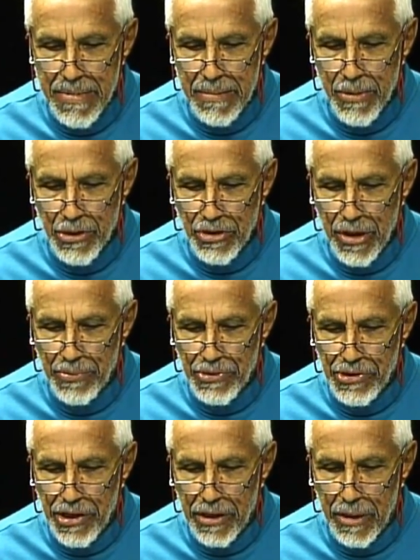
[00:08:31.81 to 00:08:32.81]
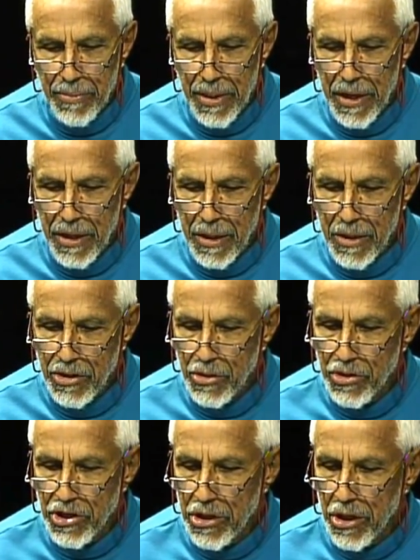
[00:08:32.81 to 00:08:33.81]
memberships in political,
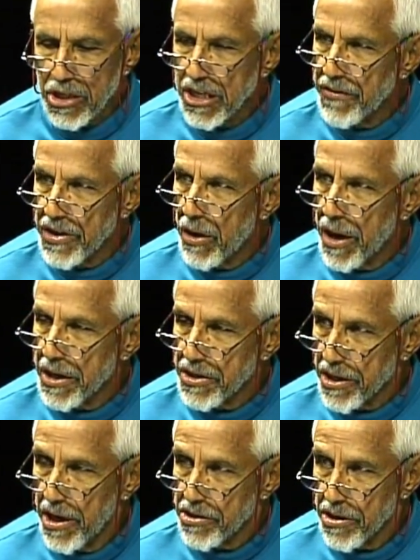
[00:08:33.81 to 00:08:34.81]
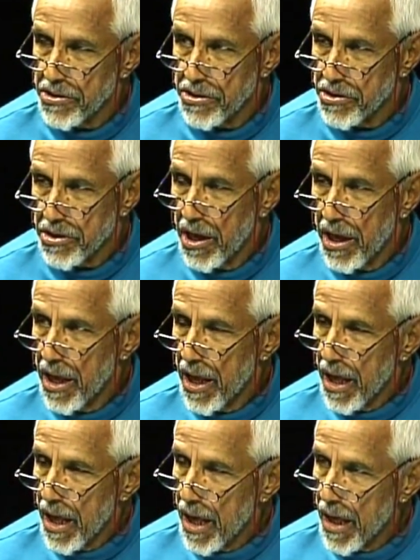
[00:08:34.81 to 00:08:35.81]
social, or civic organizations.
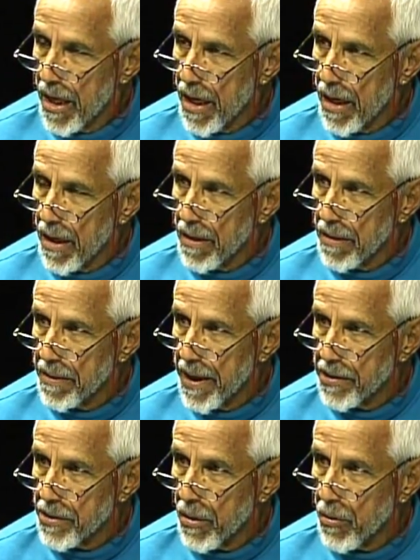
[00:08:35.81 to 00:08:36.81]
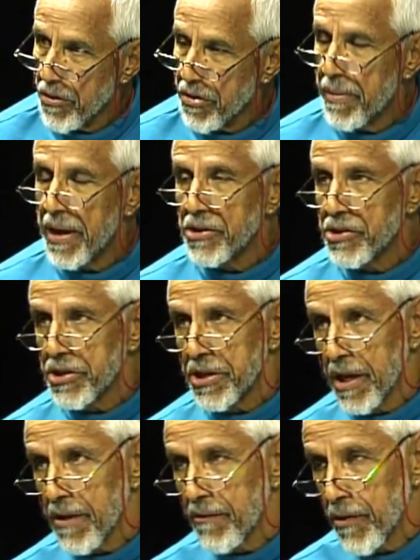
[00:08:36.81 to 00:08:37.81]
Uh, that are worth
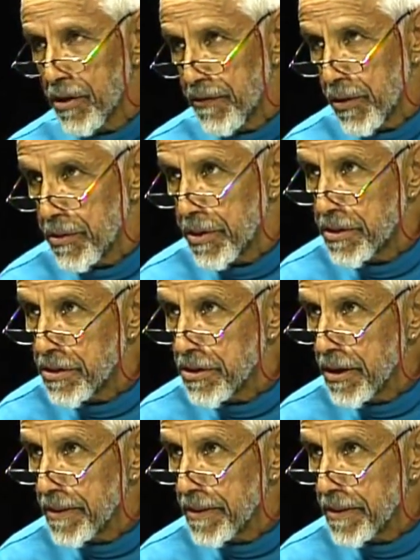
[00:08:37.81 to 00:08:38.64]
mentioning for the viewers. I think the